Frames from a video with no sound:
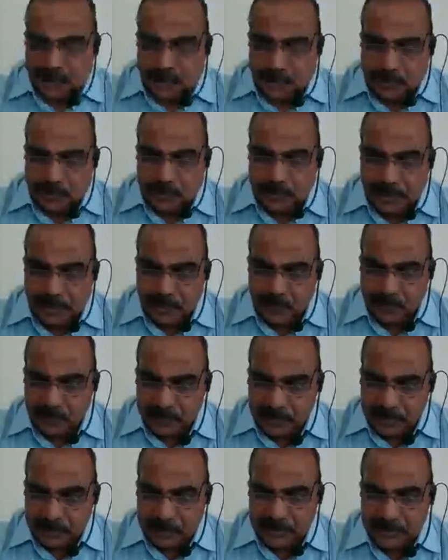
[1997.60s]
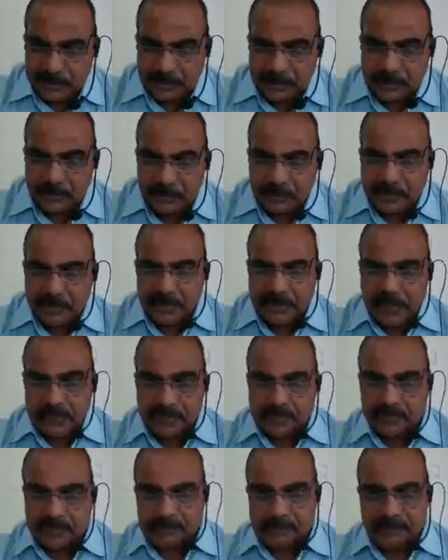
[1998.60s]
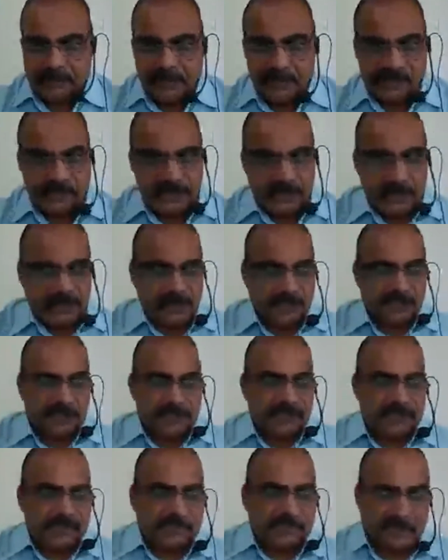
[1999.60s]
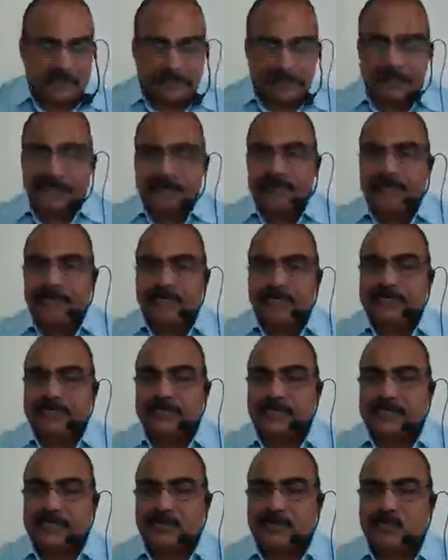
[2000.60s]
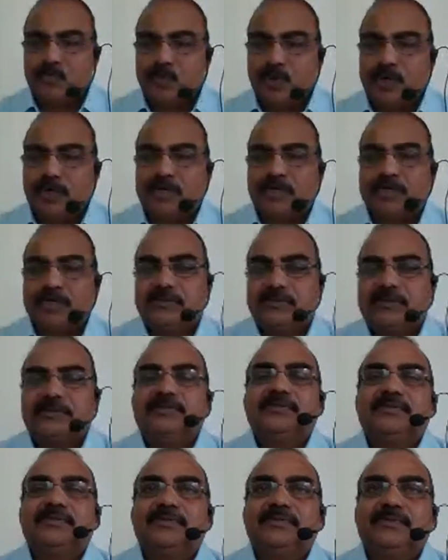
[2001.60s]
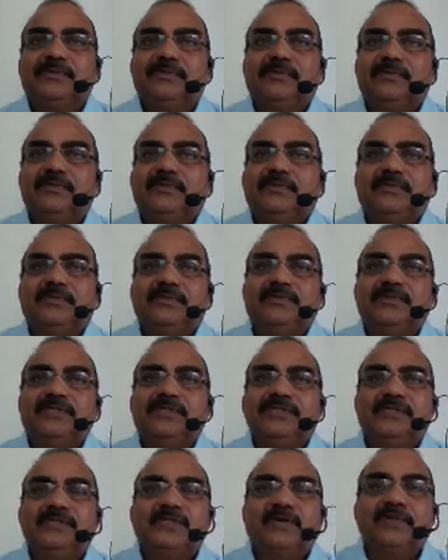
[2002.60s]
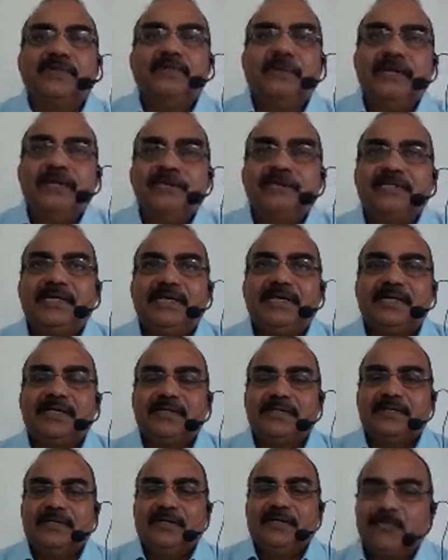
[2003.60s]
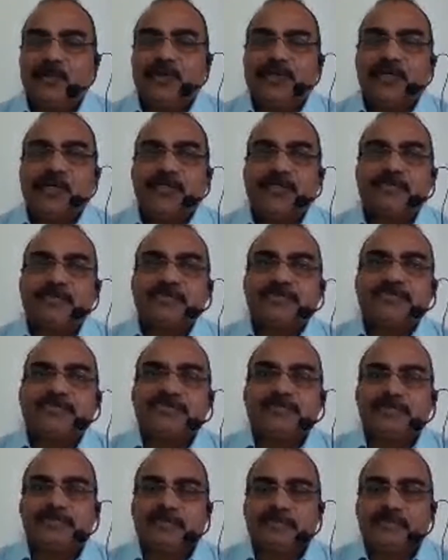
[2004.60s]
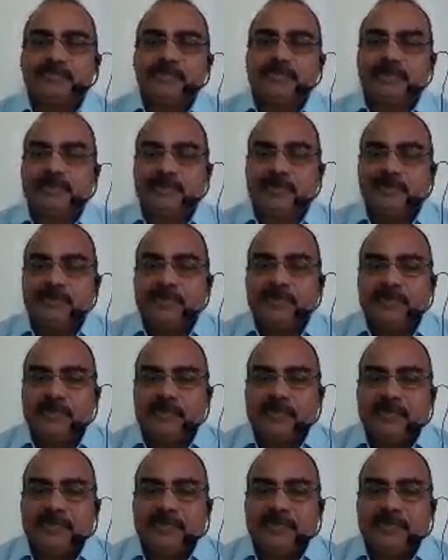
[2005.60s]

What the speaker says: Okay, with this, we are finishing this chapter as well as this book, which is your basic fire science book,